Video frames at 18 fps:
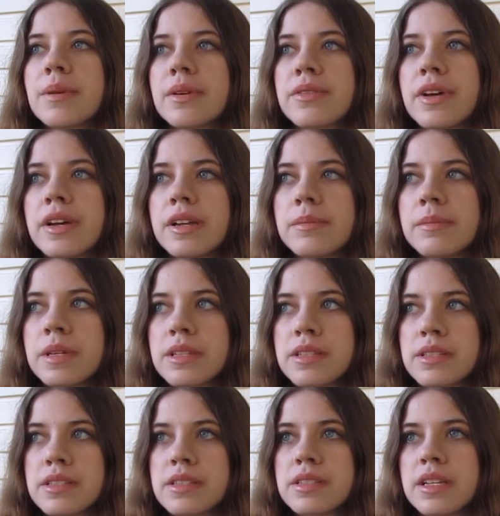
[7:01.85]
my
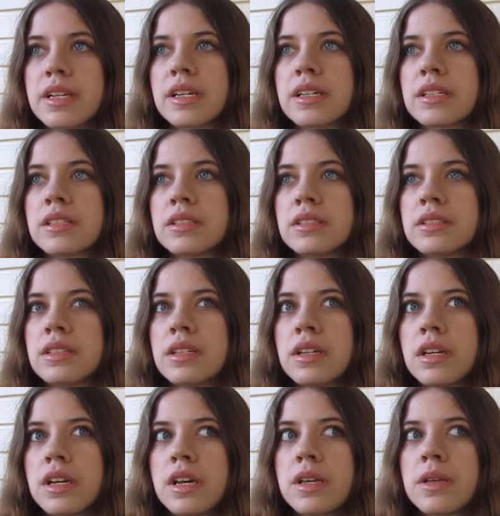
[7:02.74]
vitamins and
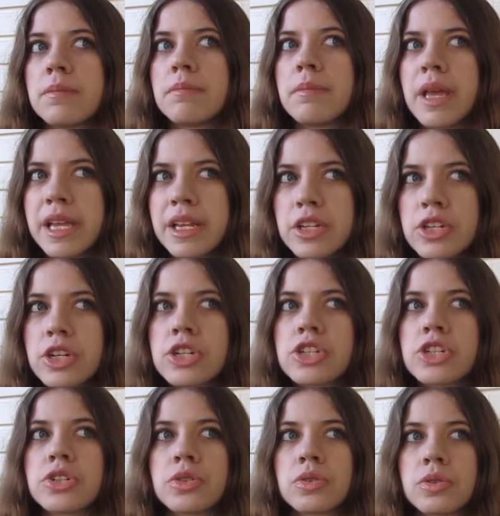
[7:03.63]
make
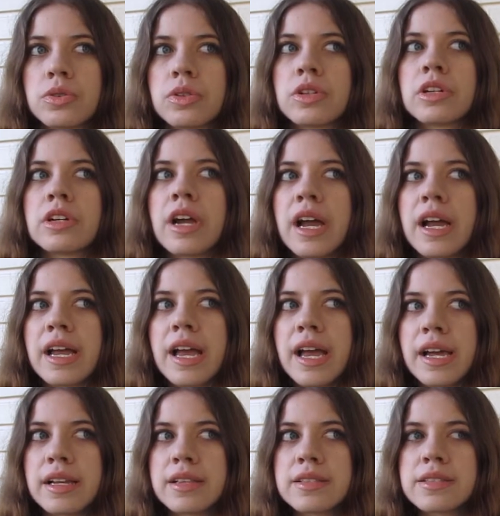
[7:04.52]
sure I
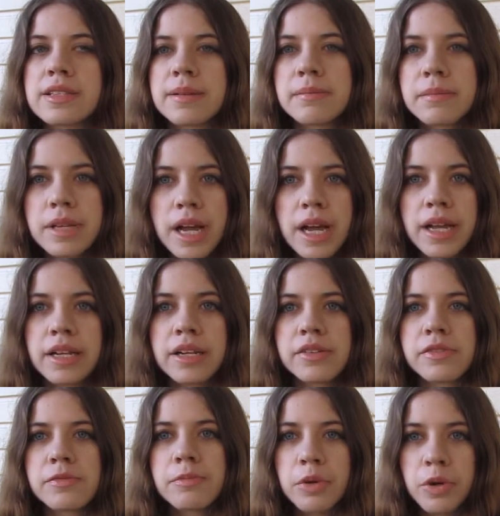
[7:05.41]
add some
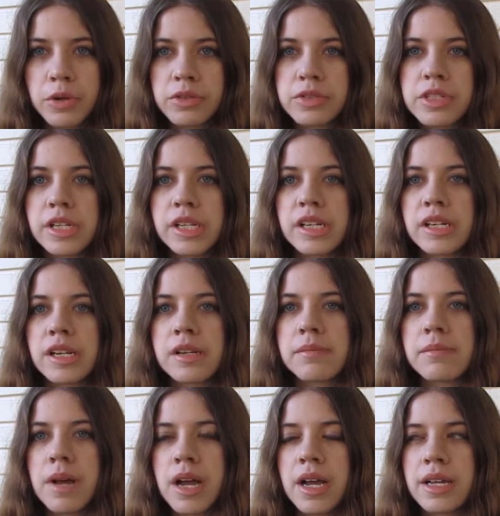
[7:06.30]
kind of protein
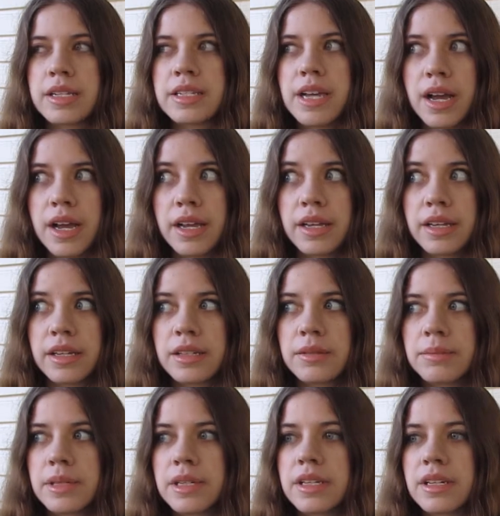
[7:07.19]
in my
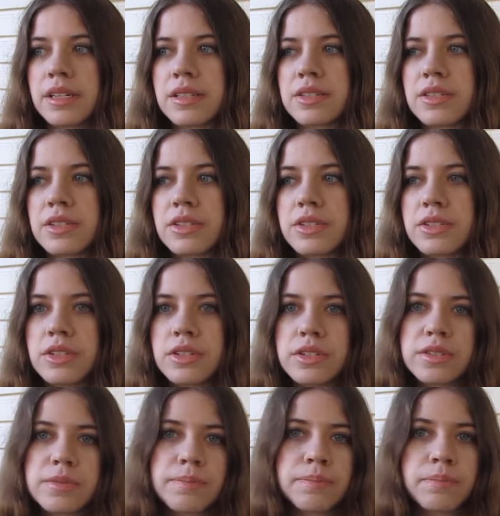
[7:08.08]
diet, because
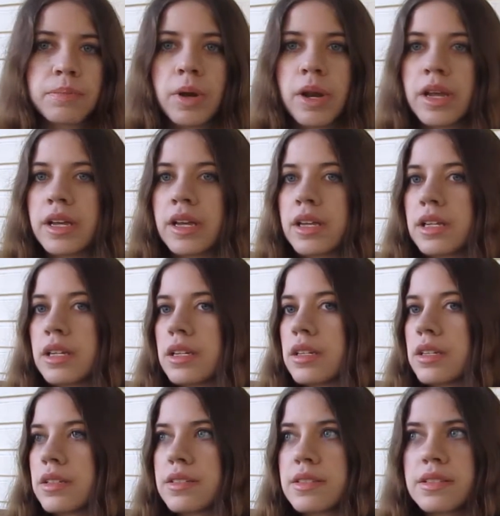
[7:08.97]
just
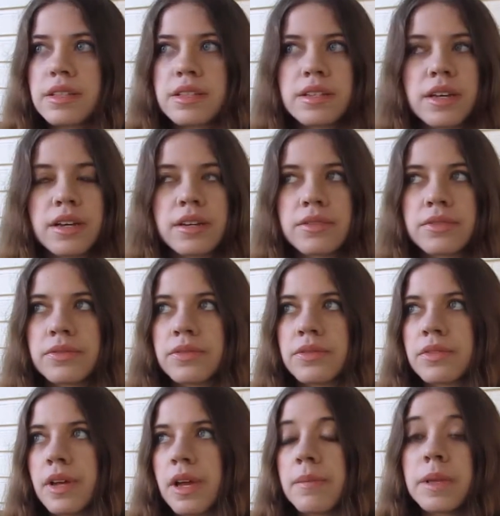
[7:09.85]
bread
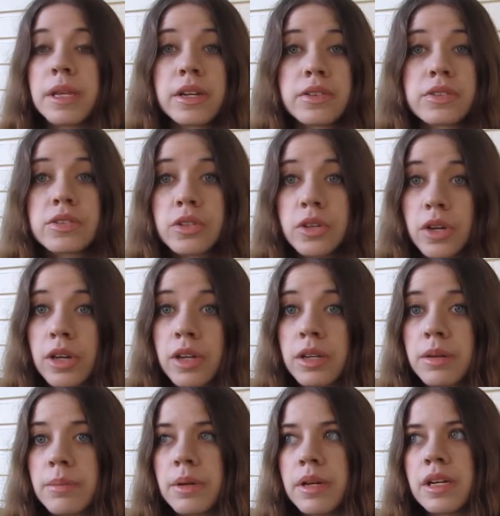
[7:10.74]
stuff, I mean, it's
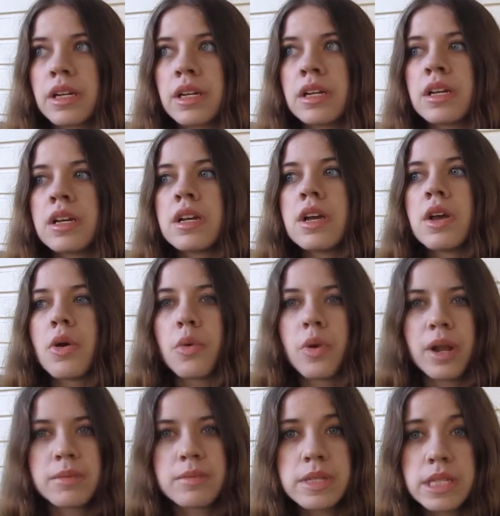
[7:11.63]
good, but
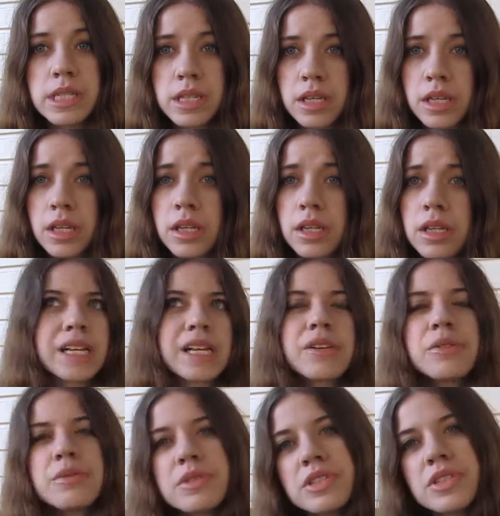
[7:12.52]
when I'm sick,
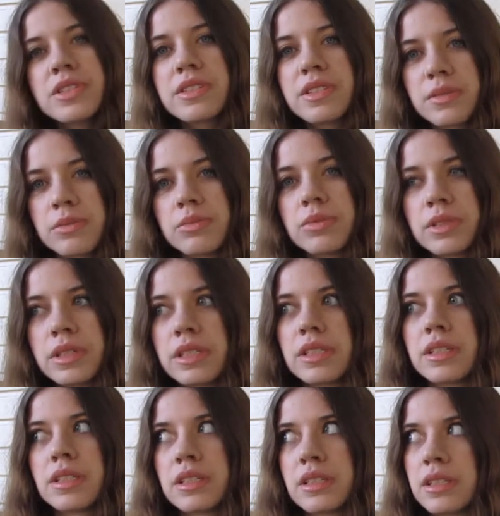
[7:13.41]
it was just a really
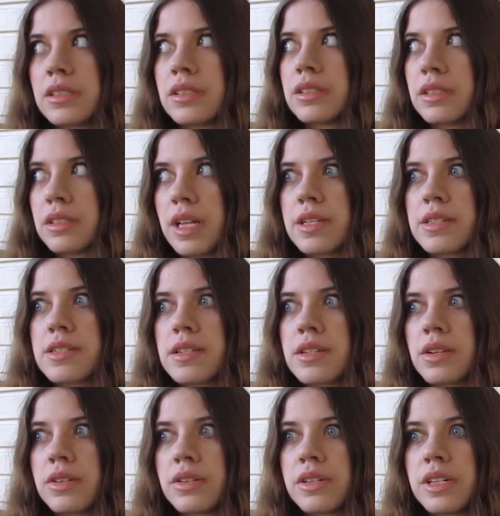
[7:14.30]
good
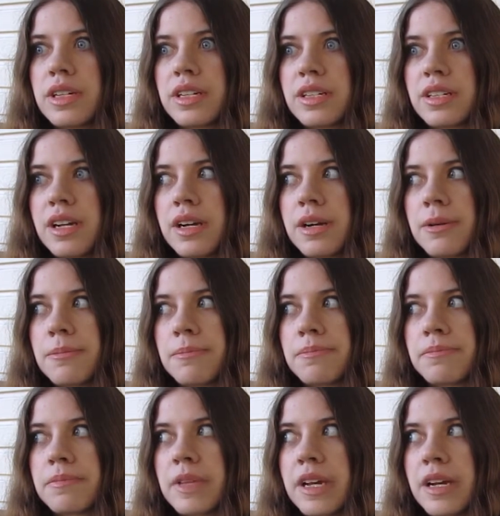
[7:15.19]
lesson learned.
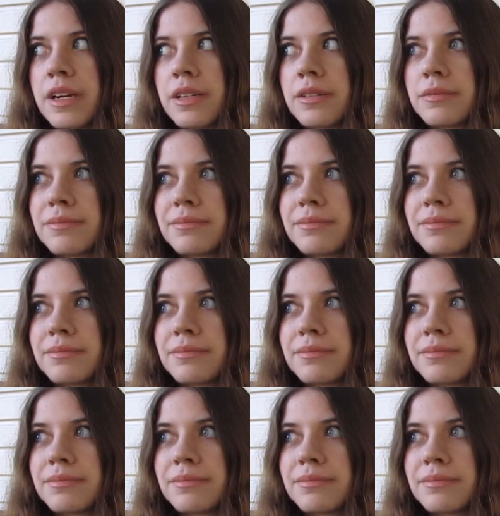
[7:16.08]
And yeah,